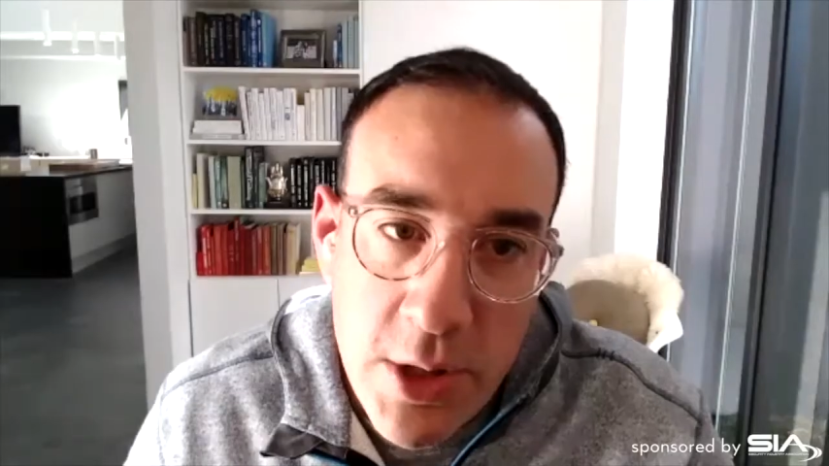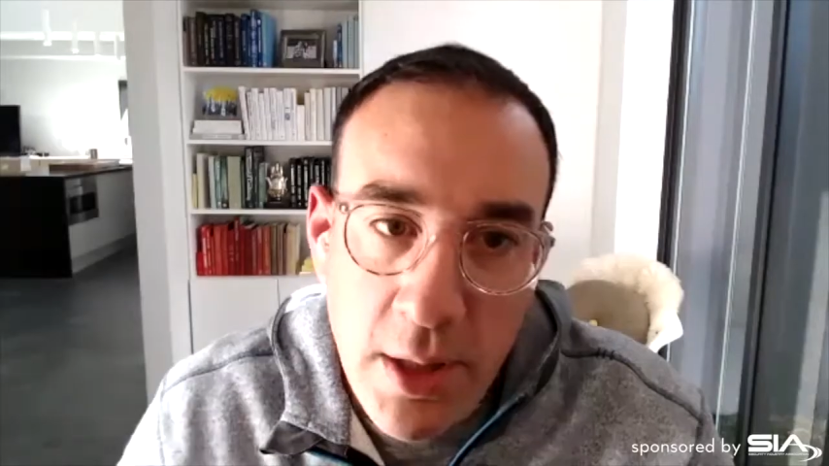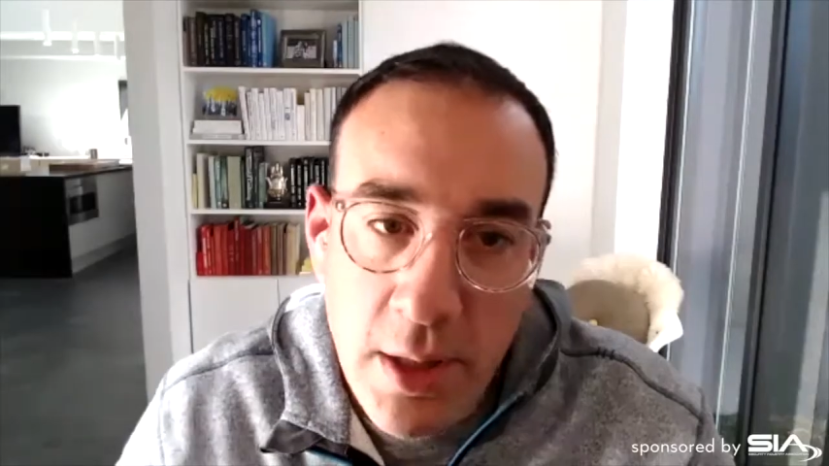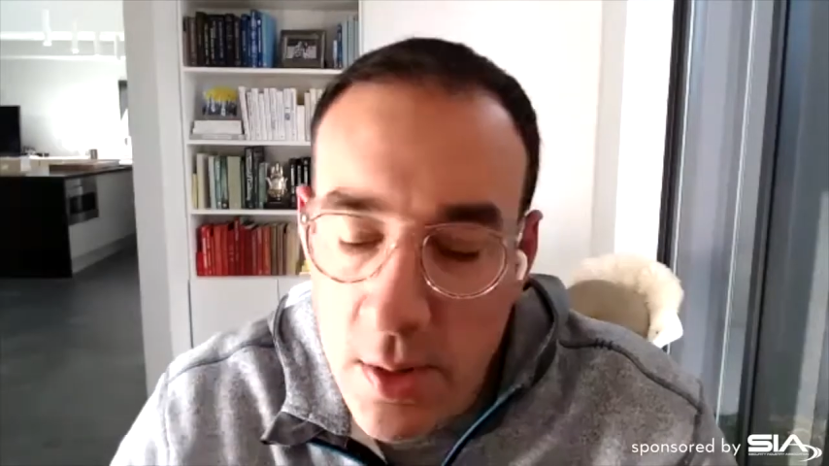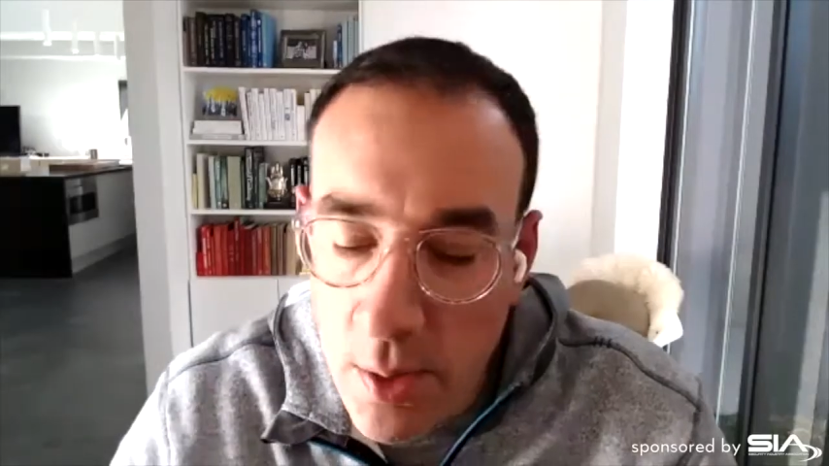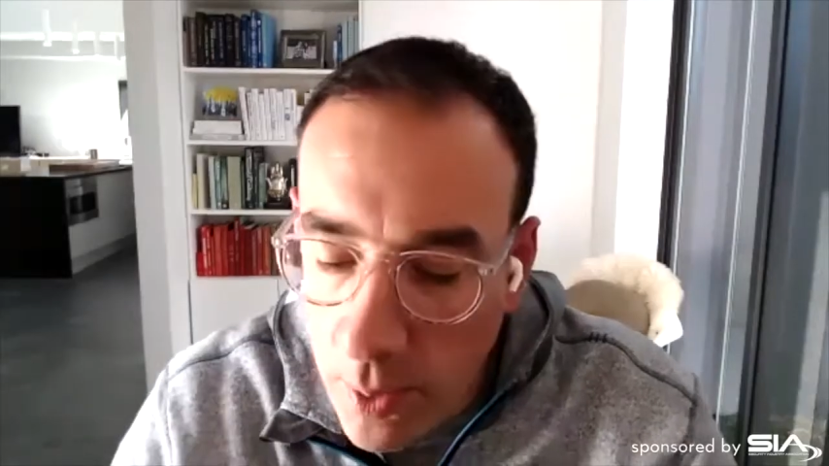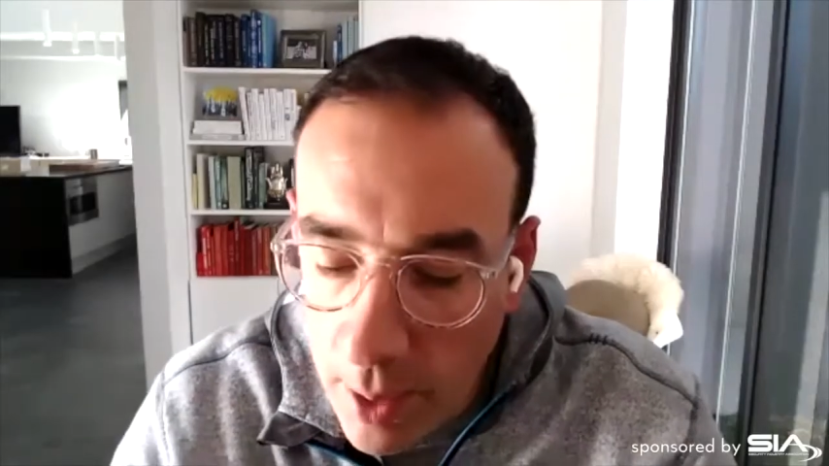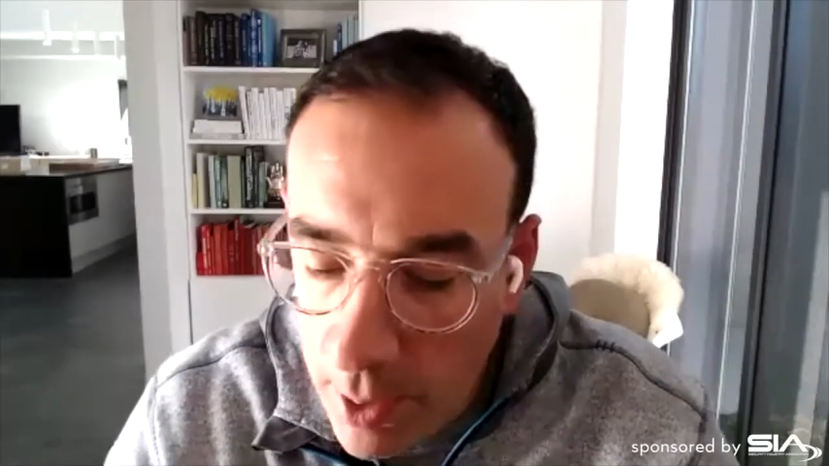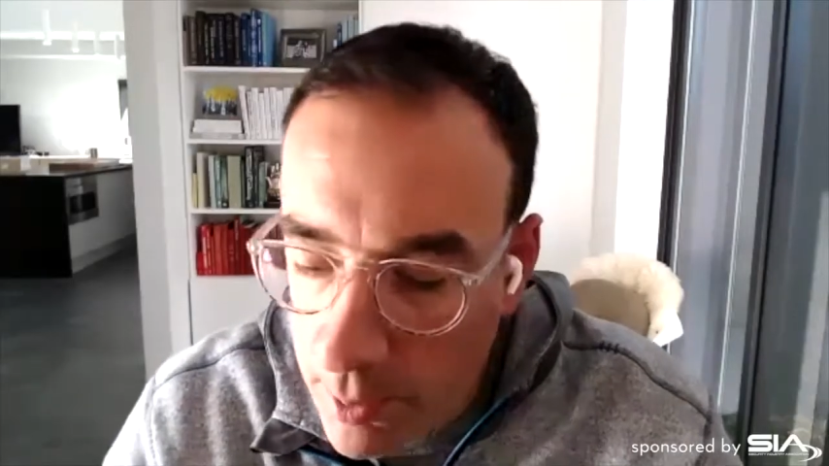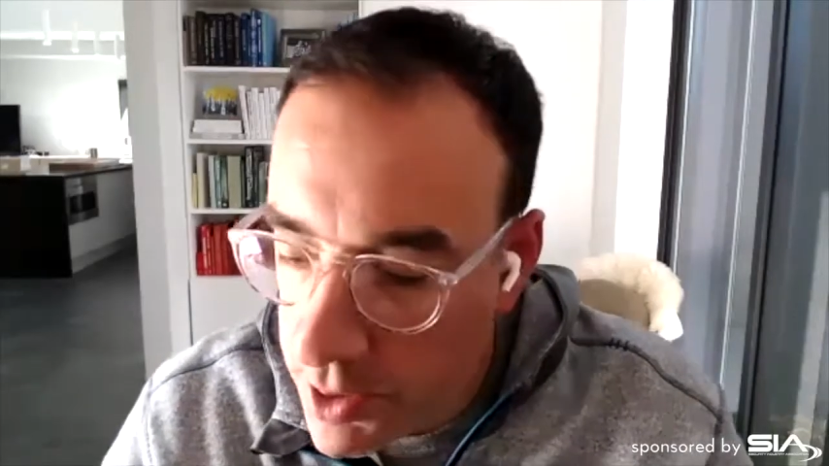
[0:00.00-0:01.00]
it. So why,
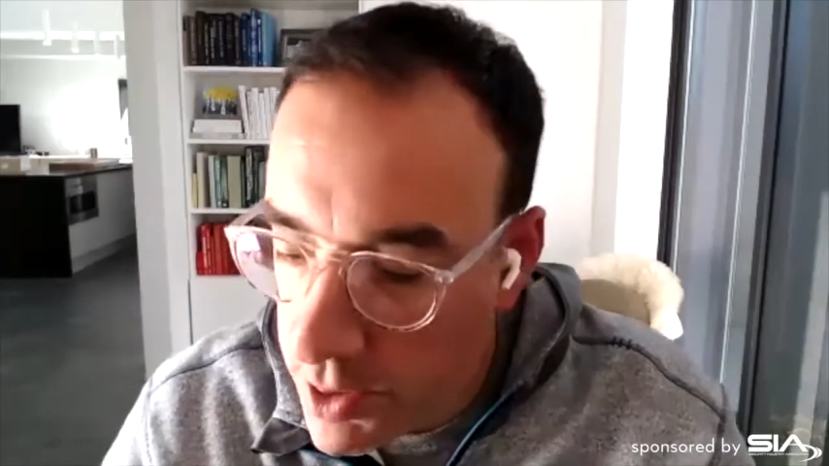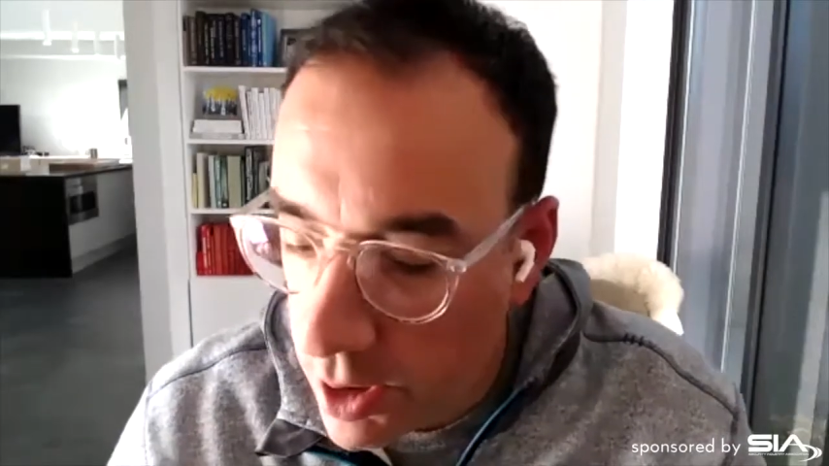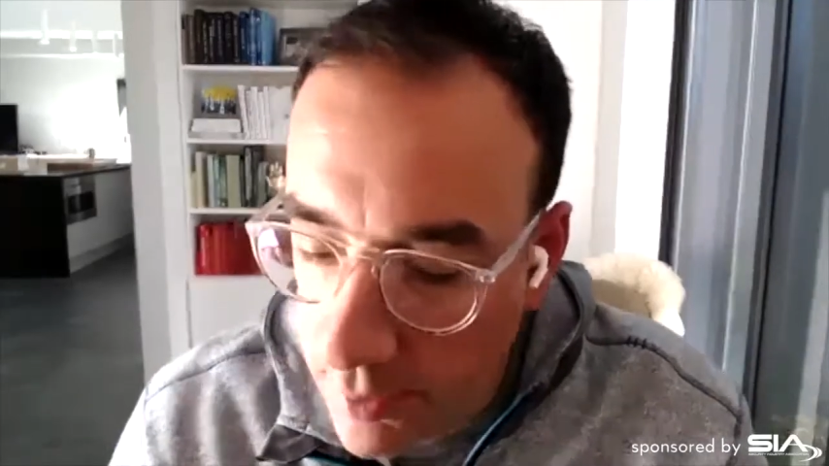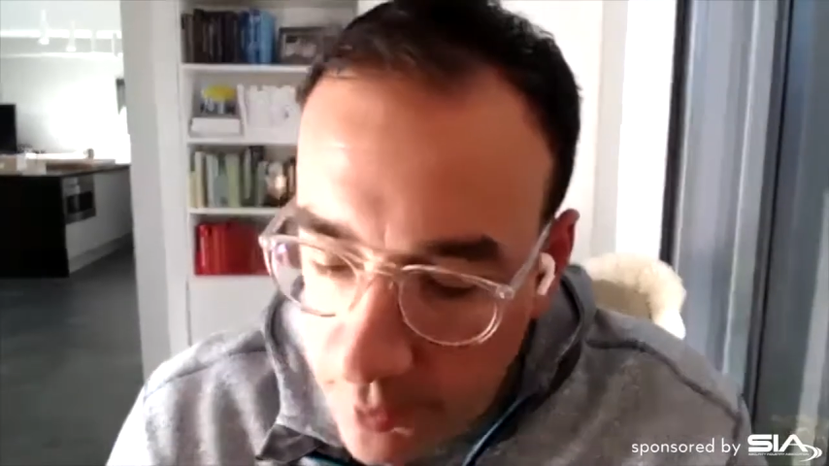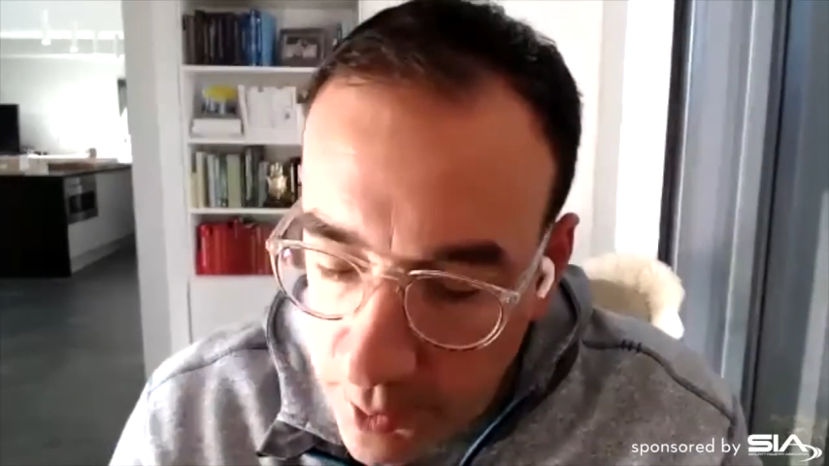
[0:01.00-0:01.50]
why don't we start off?